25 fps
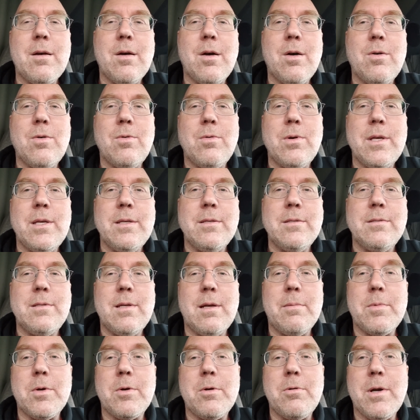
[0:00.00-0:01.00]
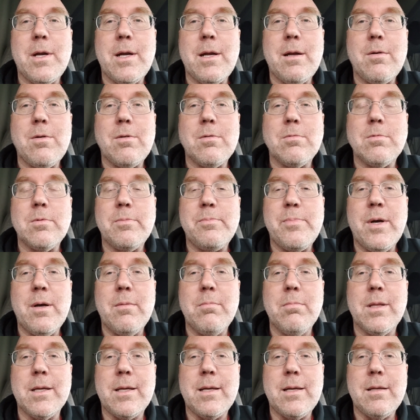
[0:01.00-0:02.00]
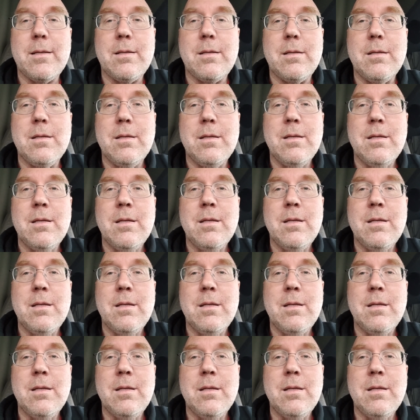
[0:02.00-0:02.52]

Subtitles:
oh, he's Democrat or Republican.